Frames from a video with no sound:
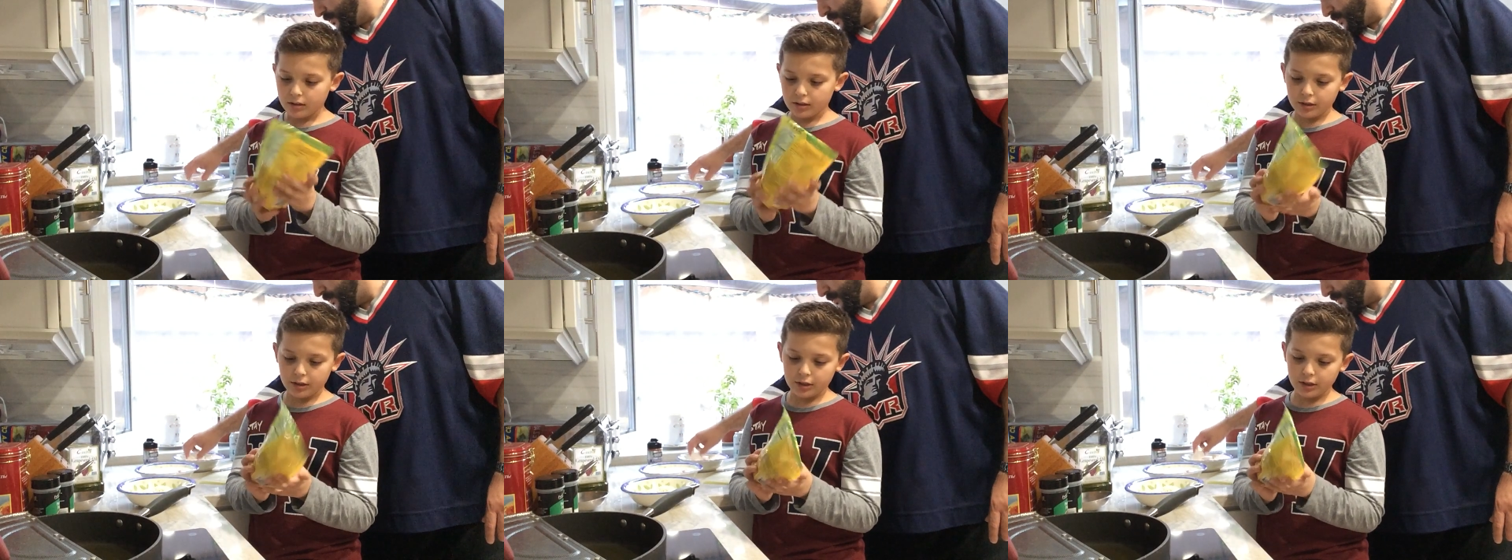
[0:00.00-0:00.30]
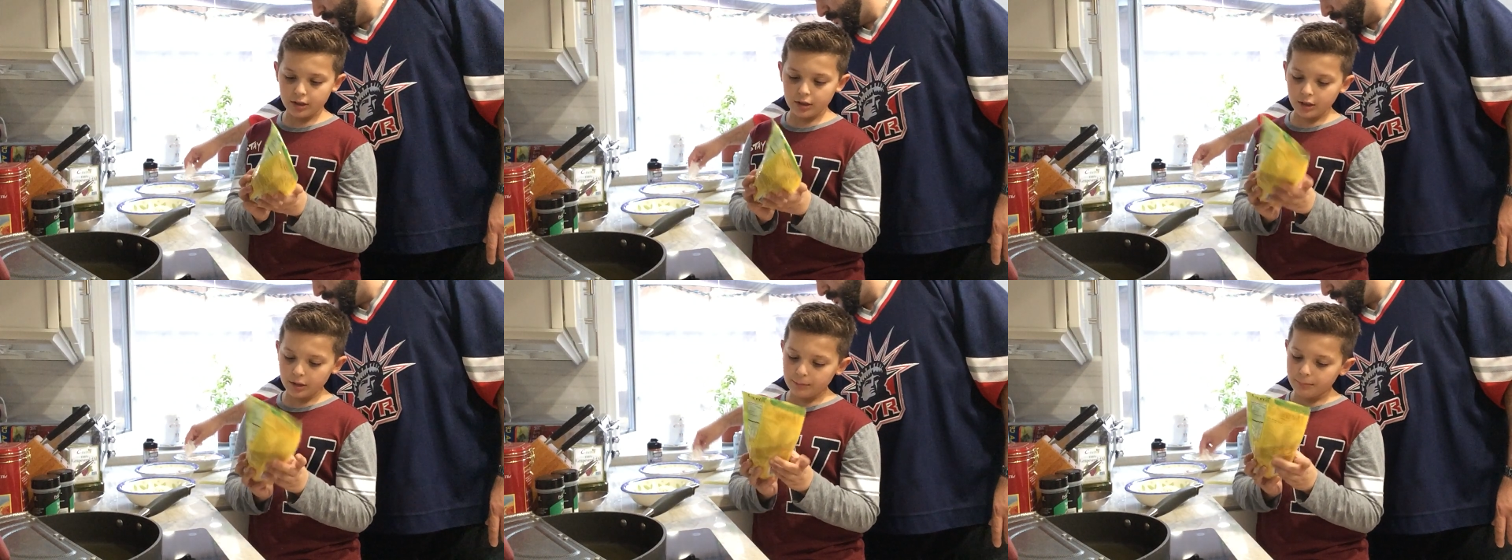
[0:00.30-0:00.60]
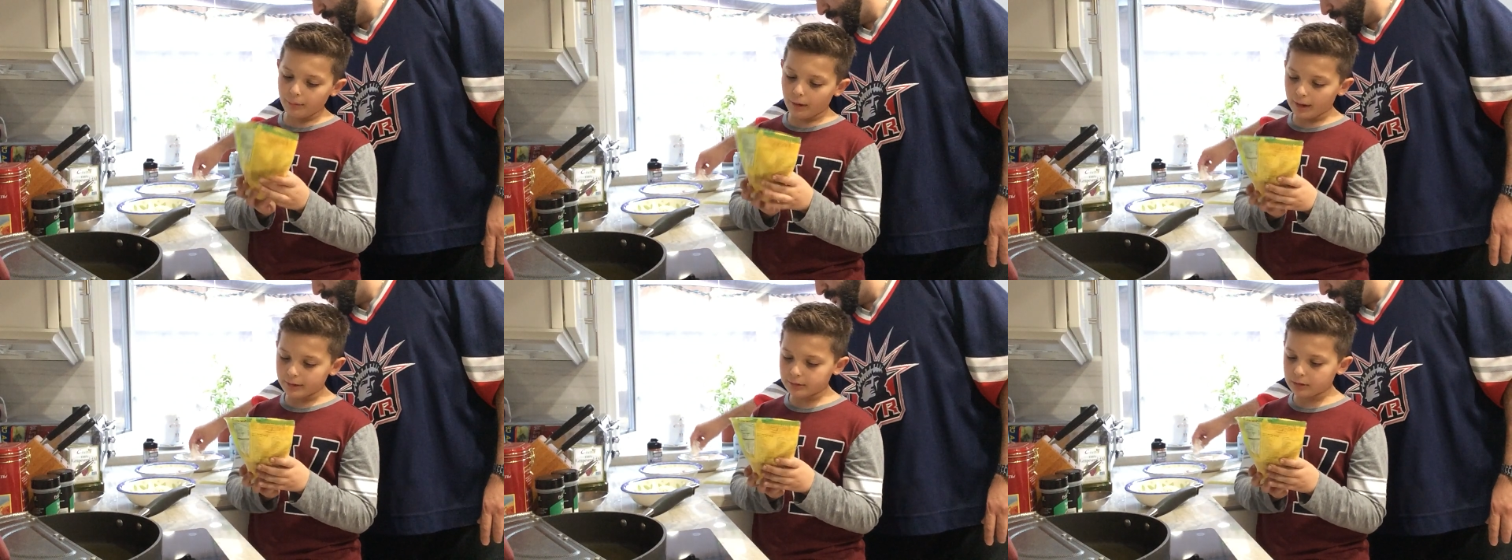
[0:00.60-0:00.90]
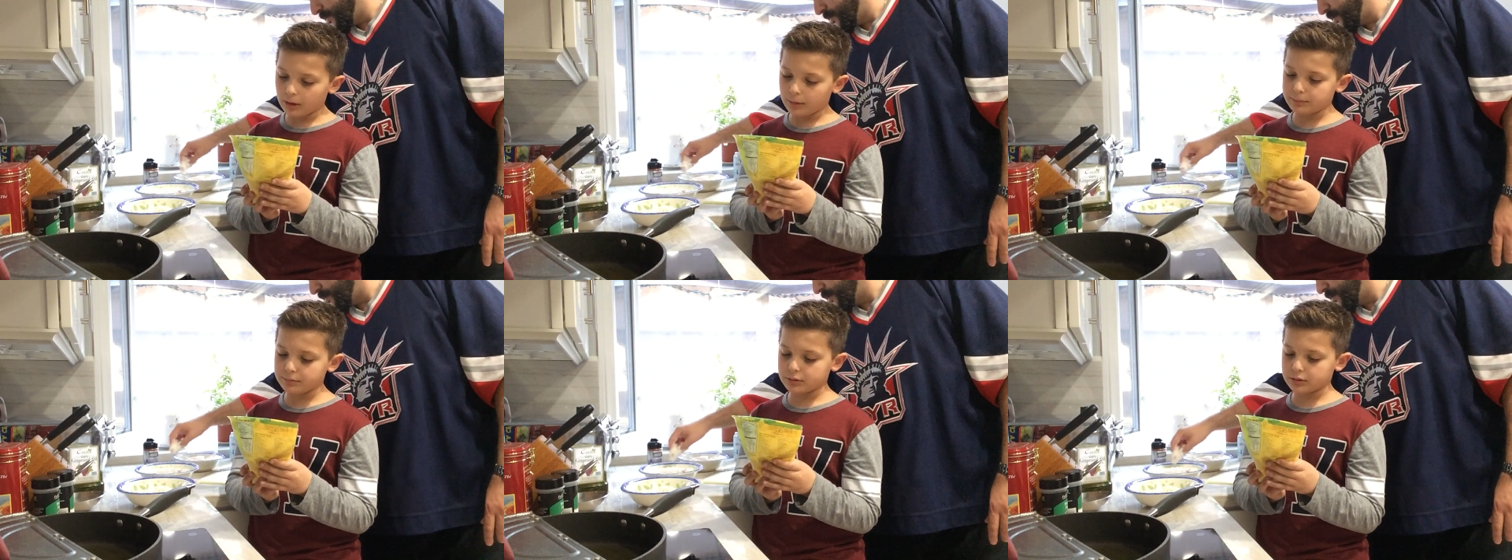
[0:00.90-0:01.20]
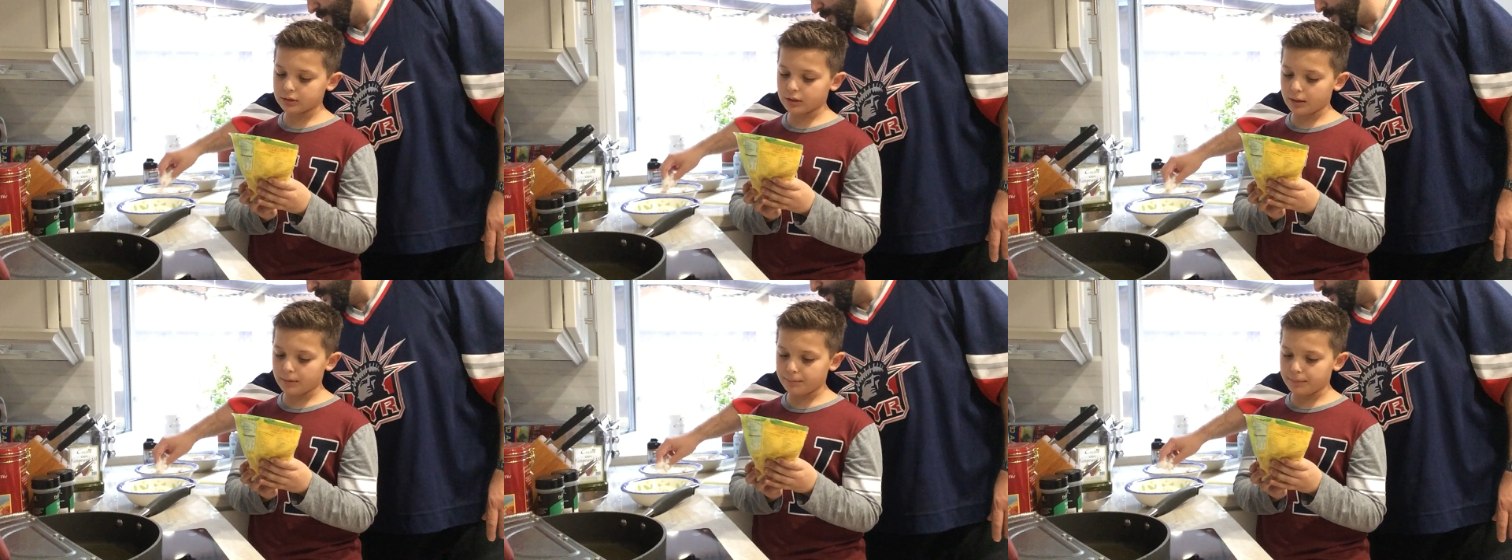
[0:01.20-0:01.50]
They're a good
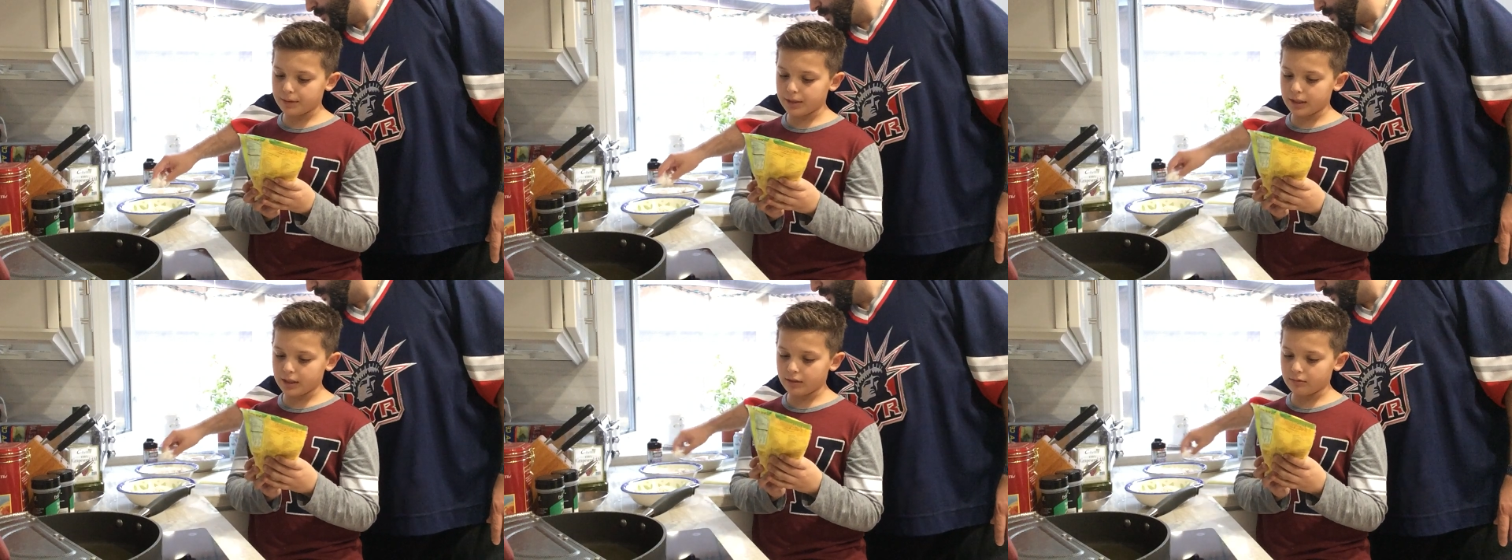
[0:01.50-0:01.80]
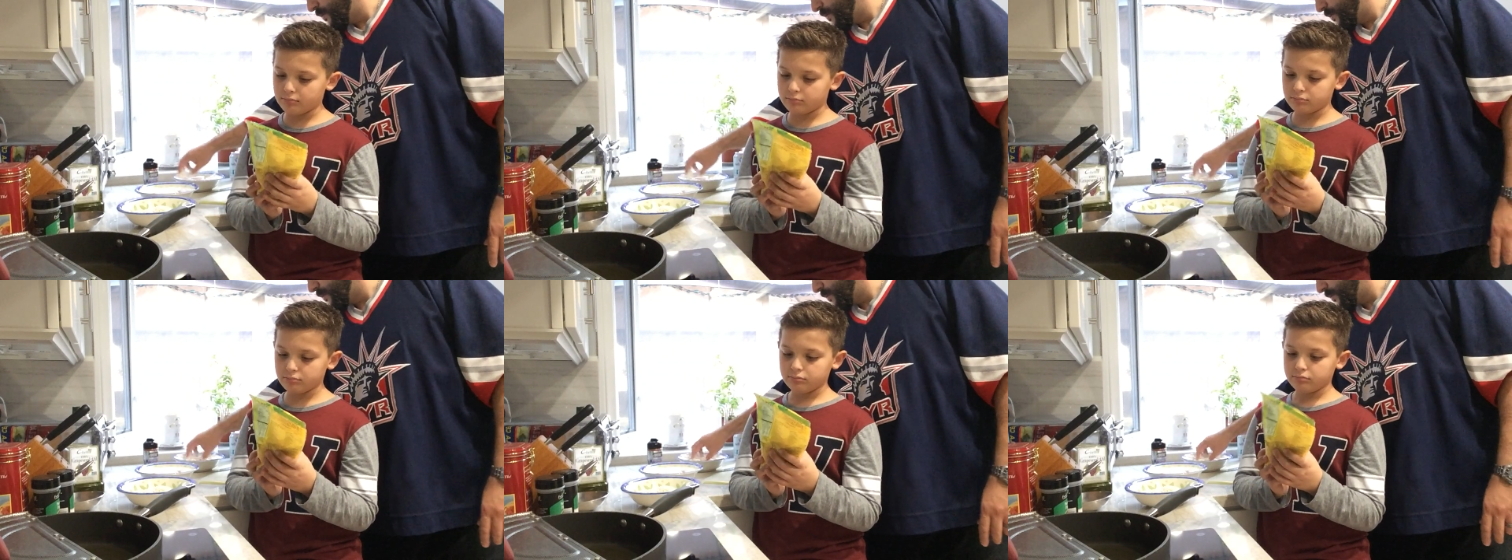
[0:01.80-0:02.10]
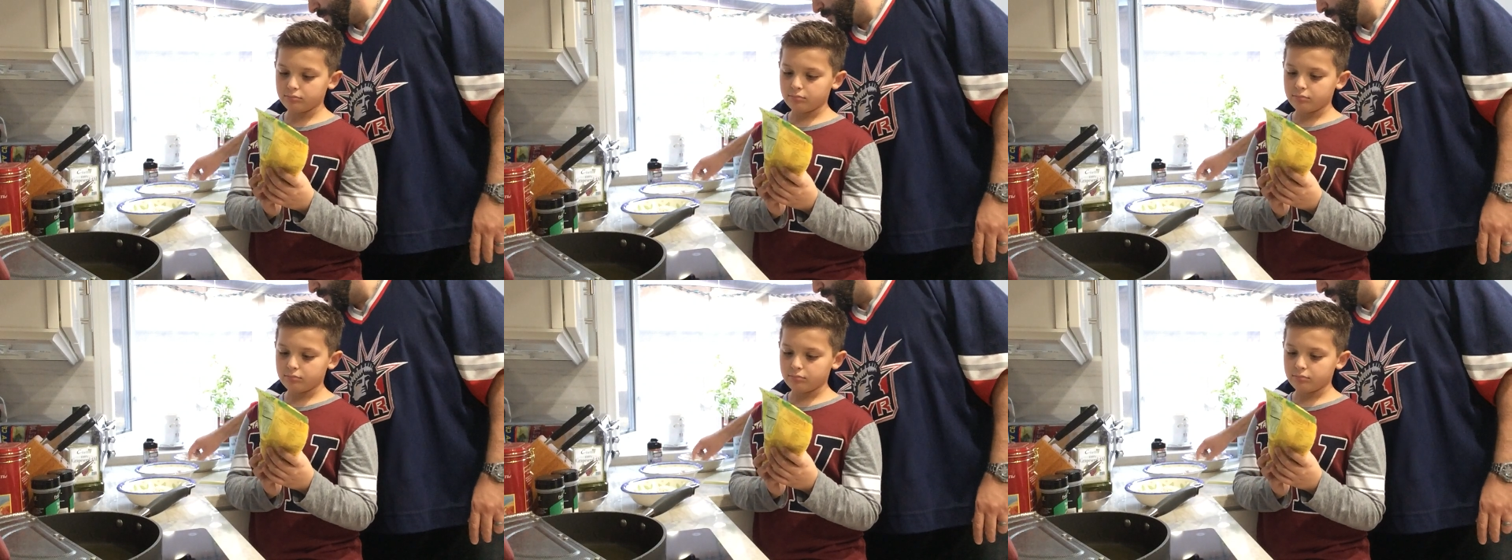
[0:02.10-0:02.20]
breadcrumbs company.